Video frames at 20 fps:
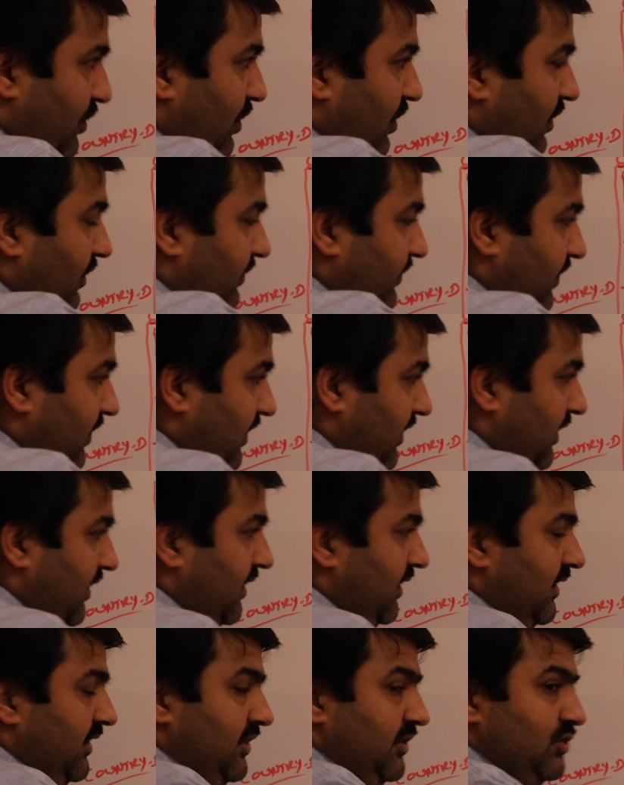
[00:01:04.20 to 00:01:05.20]
of.
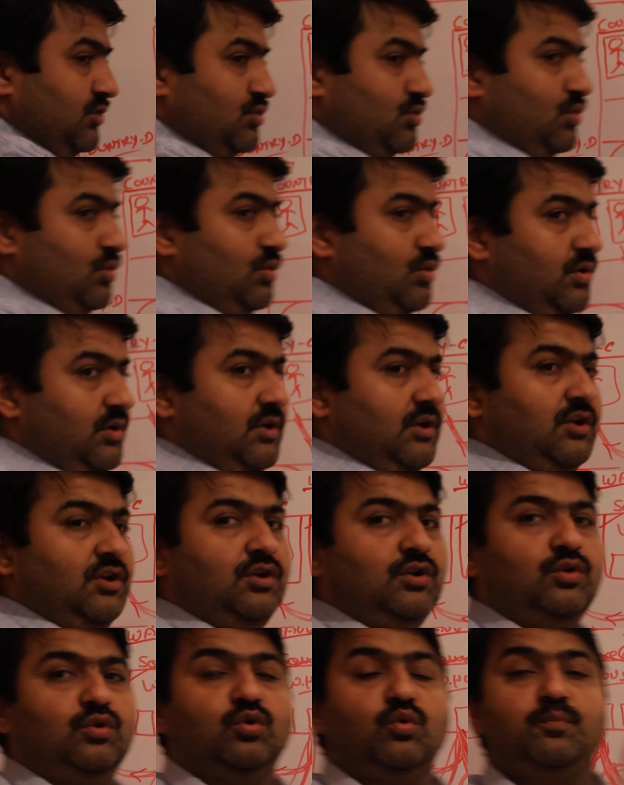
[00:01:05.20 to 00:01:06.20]
So
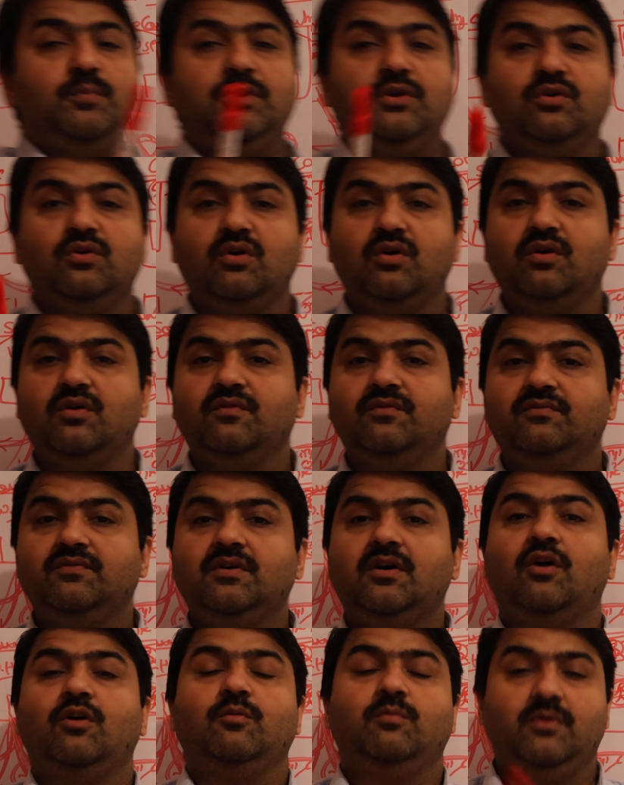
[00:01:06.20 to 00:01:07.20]
grouping of
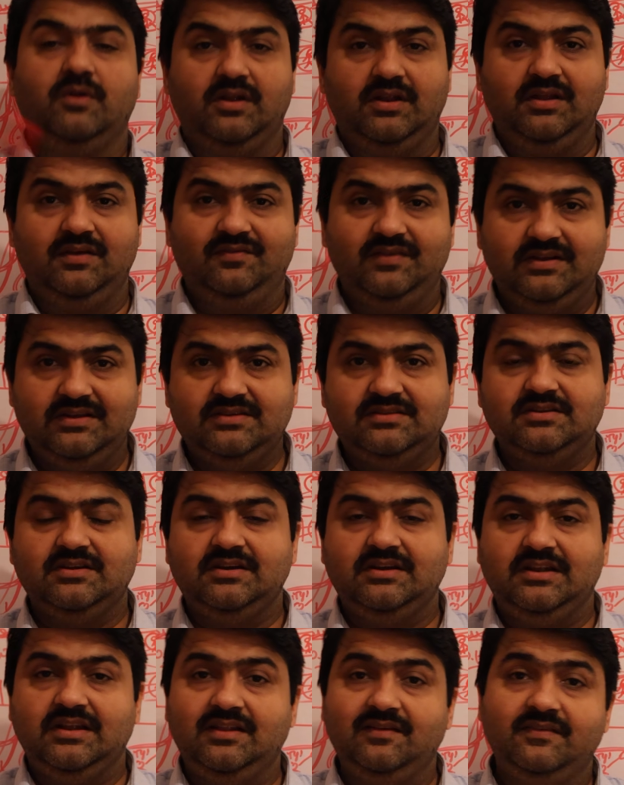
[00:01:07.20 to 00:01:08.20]
outbound deliveries.
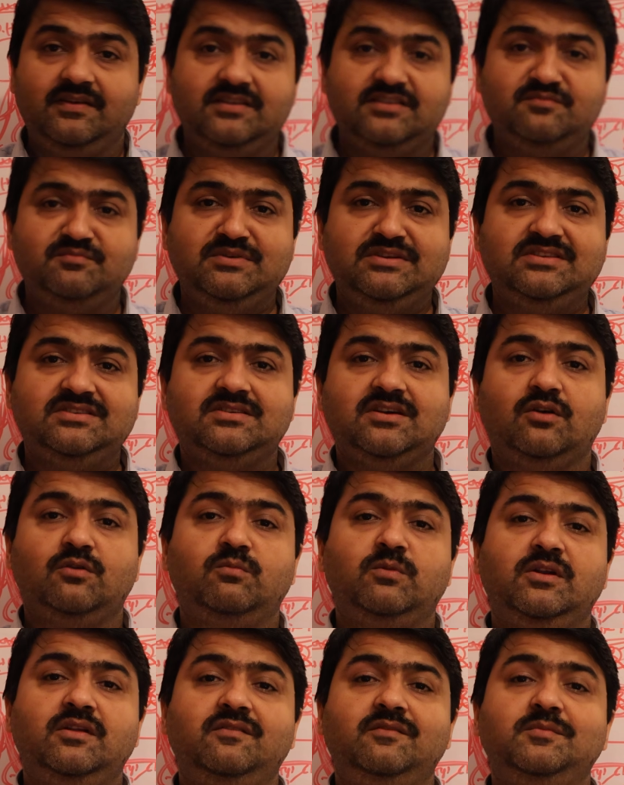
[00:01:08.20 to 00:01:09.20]
Deliveries means
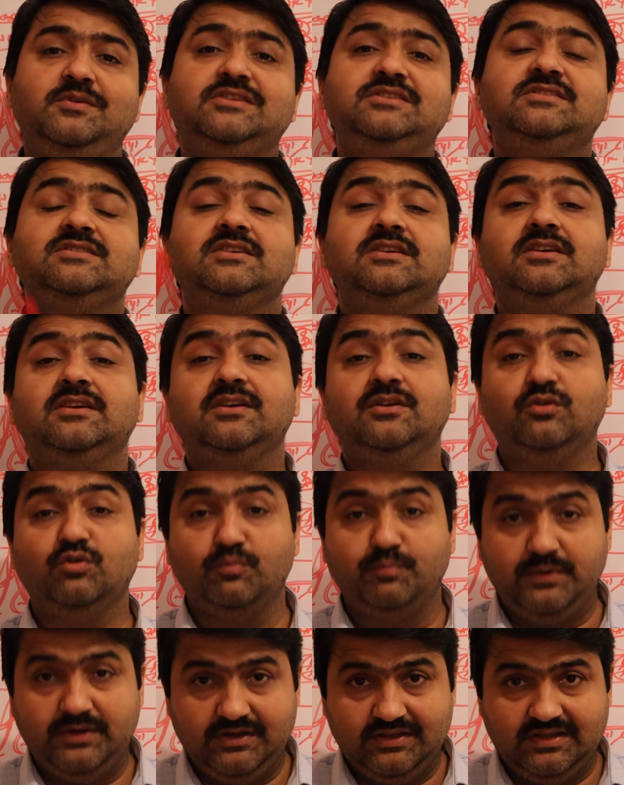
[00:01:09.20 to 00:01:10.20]
outbound delivery means
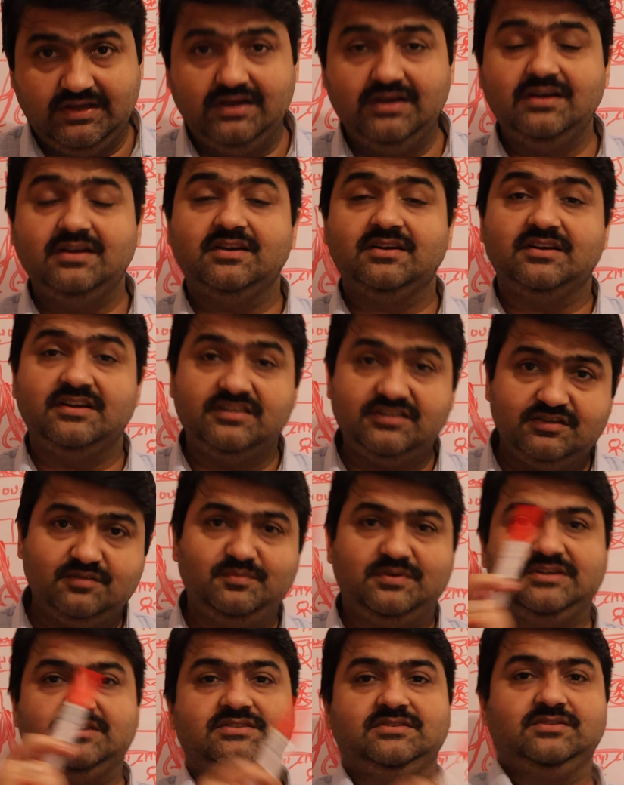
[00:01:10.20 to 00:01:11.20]
grouping the
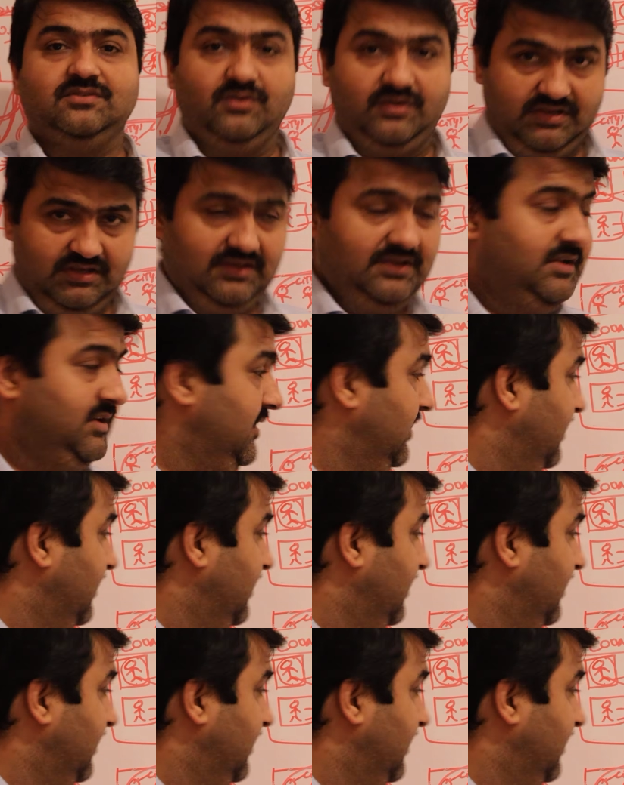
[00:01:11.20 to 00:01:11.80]
customers. Okay.